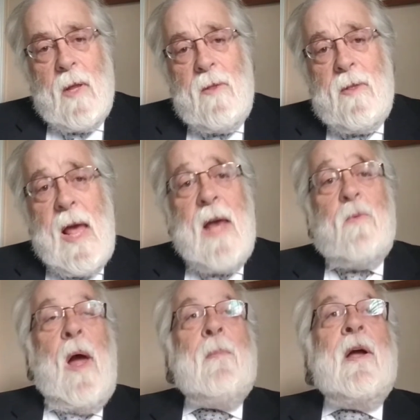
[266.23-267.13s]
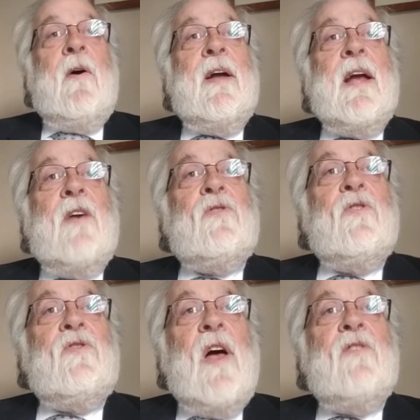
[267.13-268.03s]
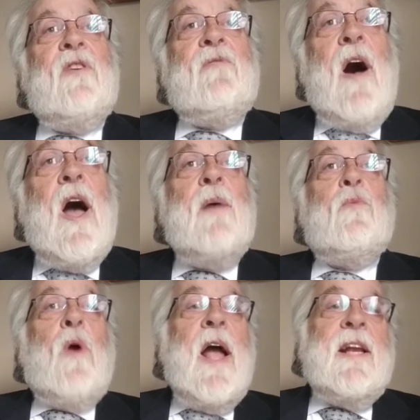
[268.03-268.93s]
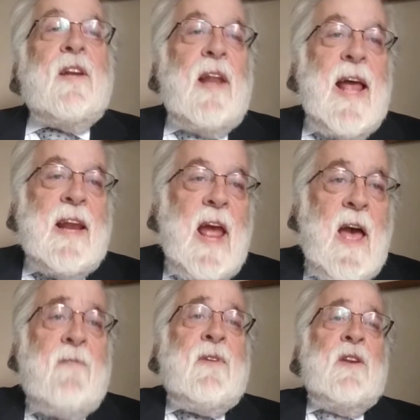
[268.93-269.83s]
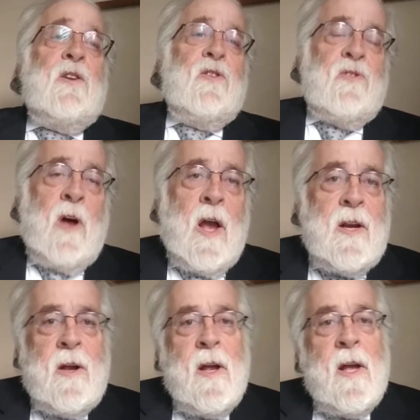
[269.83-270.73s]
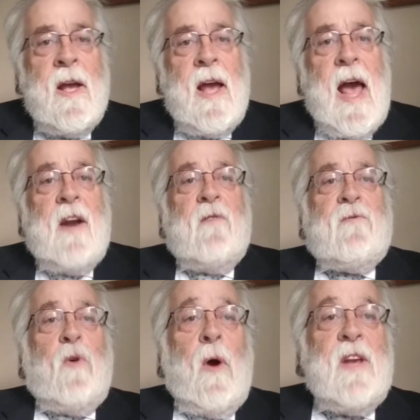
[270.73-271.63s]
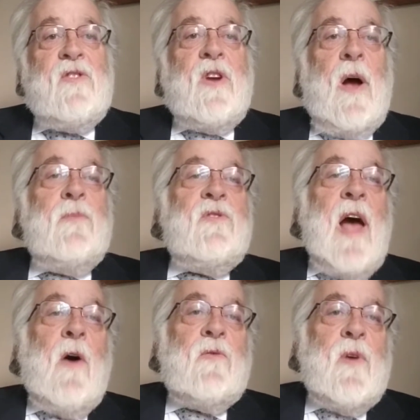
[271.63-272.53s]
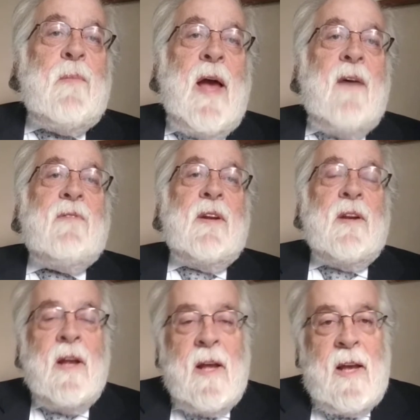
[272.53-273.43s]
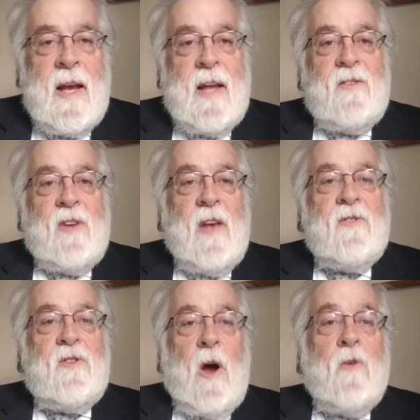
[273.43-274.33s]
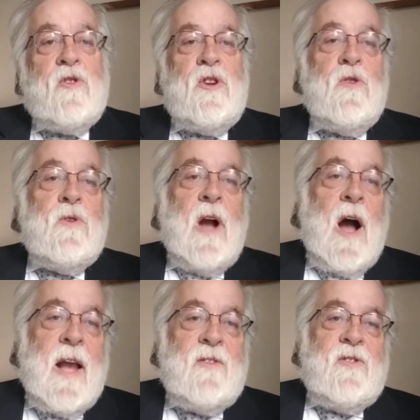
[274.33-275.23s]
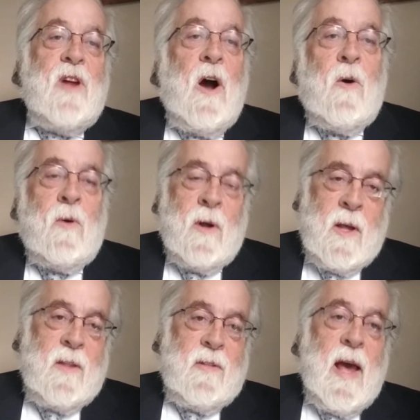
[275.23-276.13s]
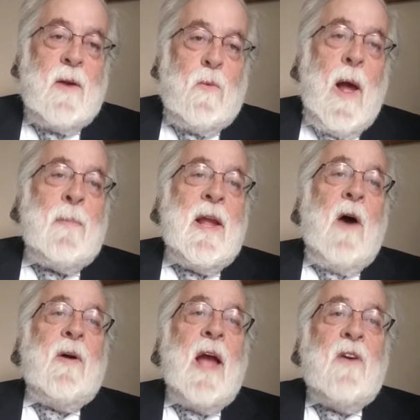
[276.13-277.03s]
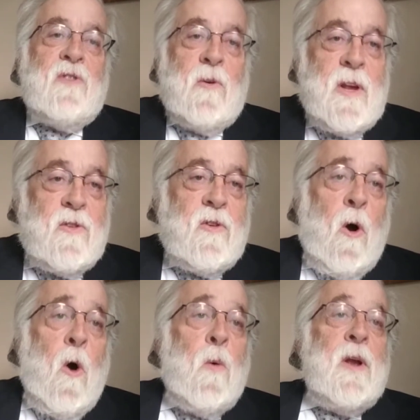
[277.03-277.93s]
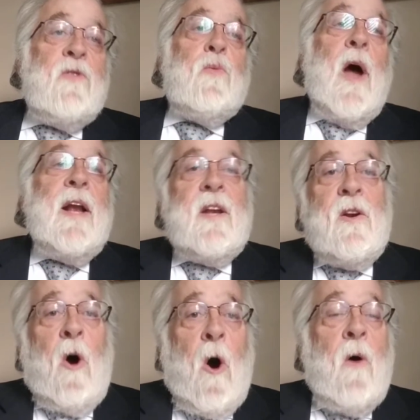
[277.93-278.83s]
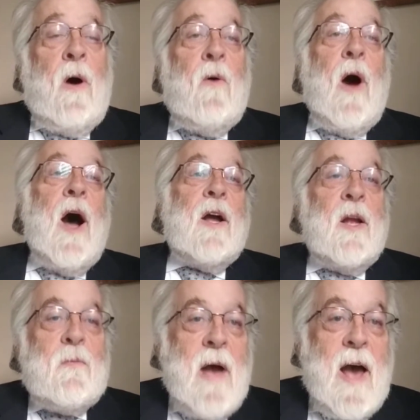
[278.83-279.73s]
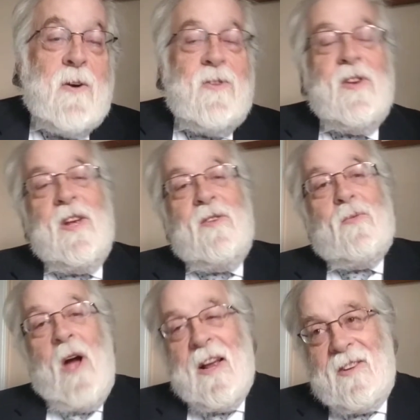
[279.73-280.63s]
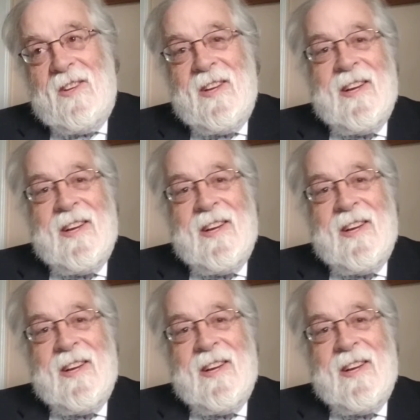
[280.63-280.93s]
Then Rabbi Eliezer says, if I'm right, let heaven decide. And a voice comes out from heaven and says, don't you guys know that Rabbi Eliezer is always right? In all halachic matters, he's right.